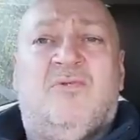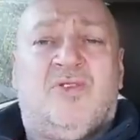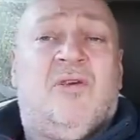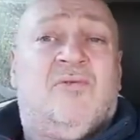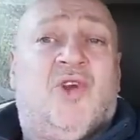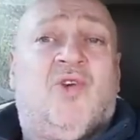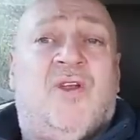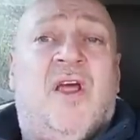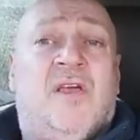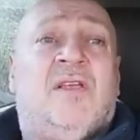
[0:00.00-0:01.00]
It
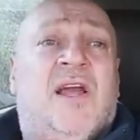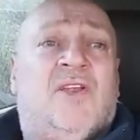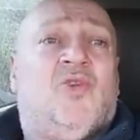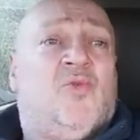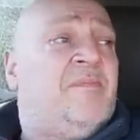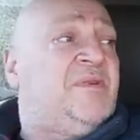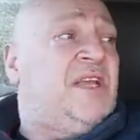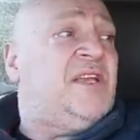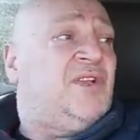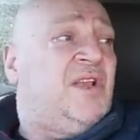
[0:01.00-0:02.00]
had a good
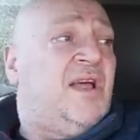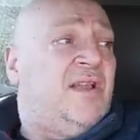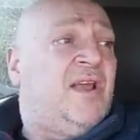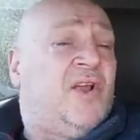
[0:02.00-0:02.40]
reputation, that Nick.